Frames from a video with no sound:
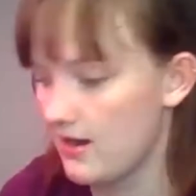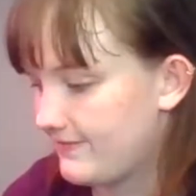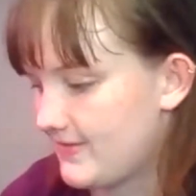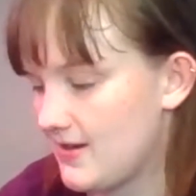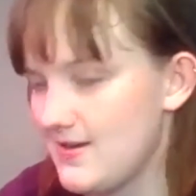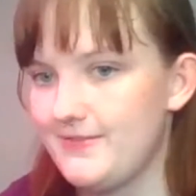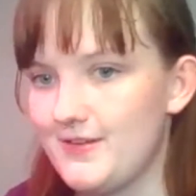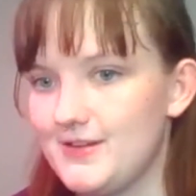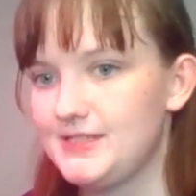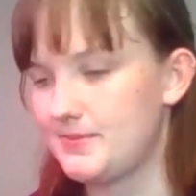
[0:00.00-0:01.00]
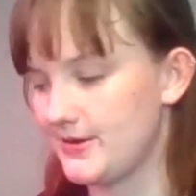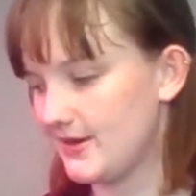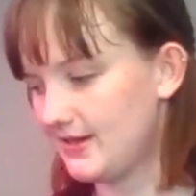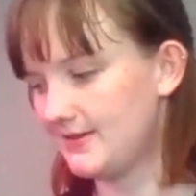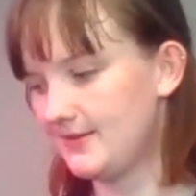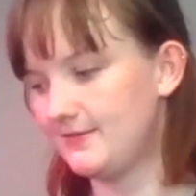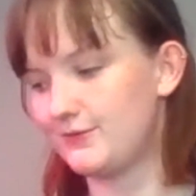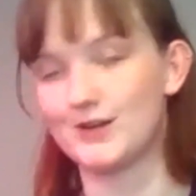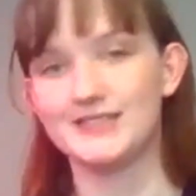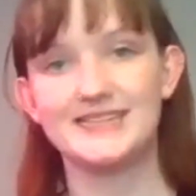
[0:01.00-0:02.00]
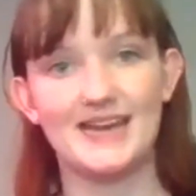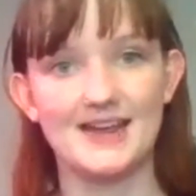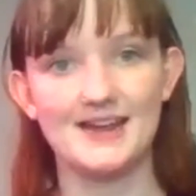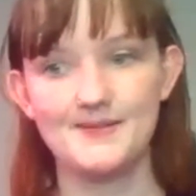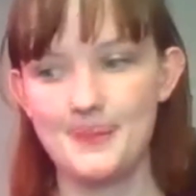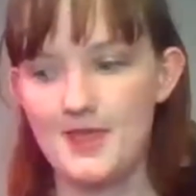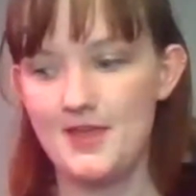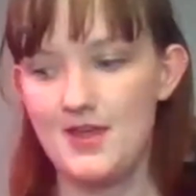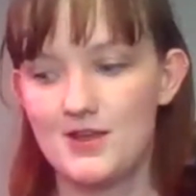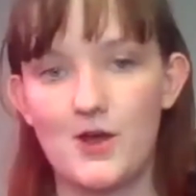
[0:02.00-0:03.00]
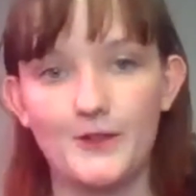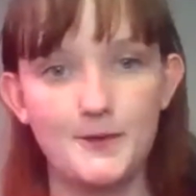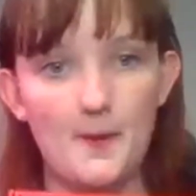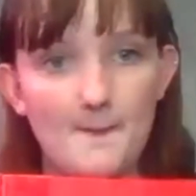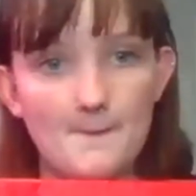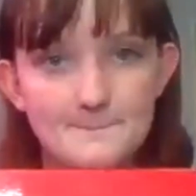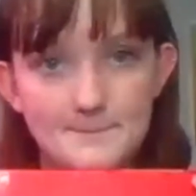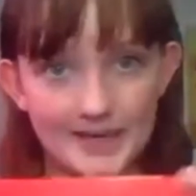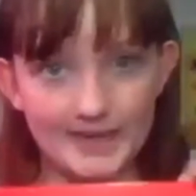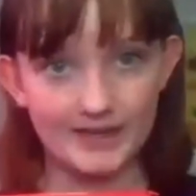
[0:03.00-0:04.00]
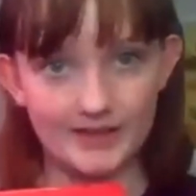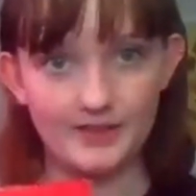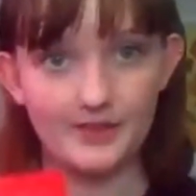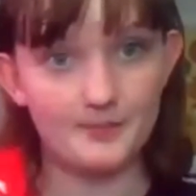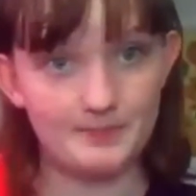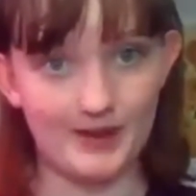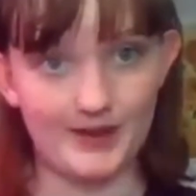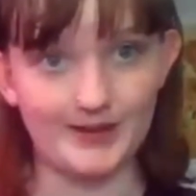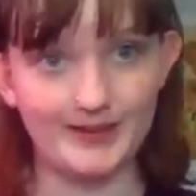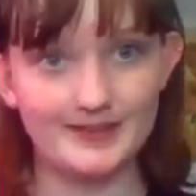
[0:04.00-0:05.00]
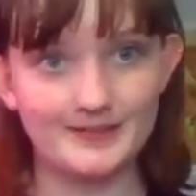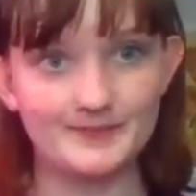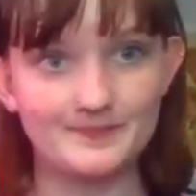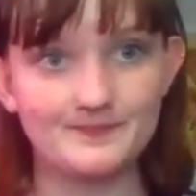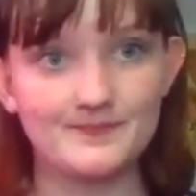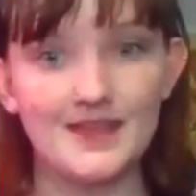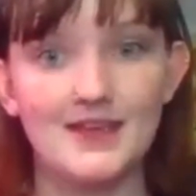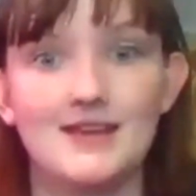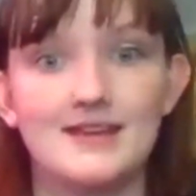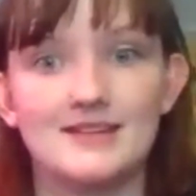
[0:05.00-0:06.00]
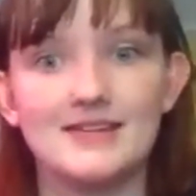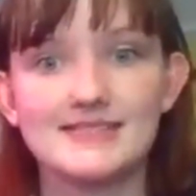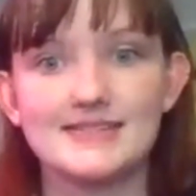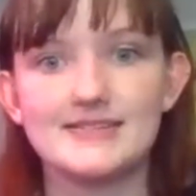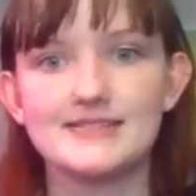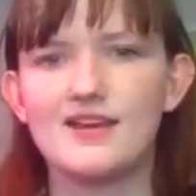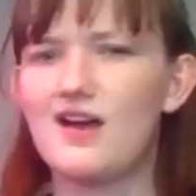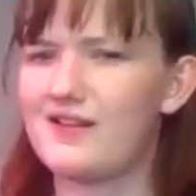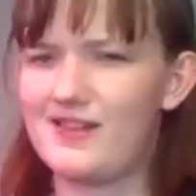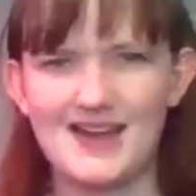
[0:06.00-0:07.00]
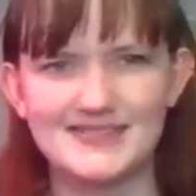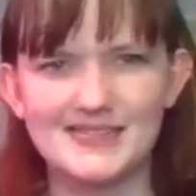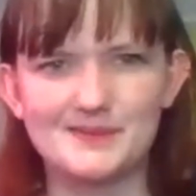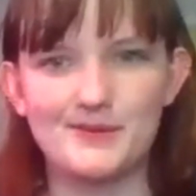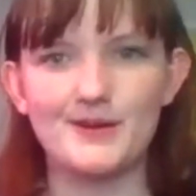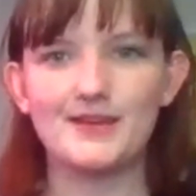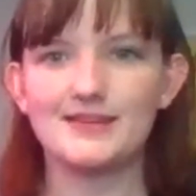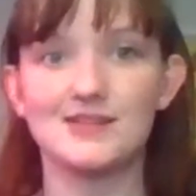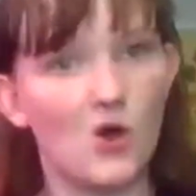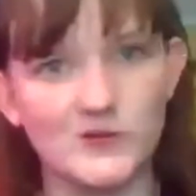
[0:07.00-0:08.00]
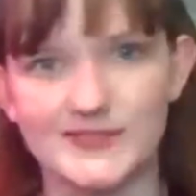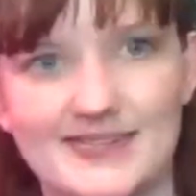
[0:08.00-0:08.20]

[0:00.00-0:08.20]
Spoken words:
our very first book for today called Pig the Pug. This is a classic book. It's a whole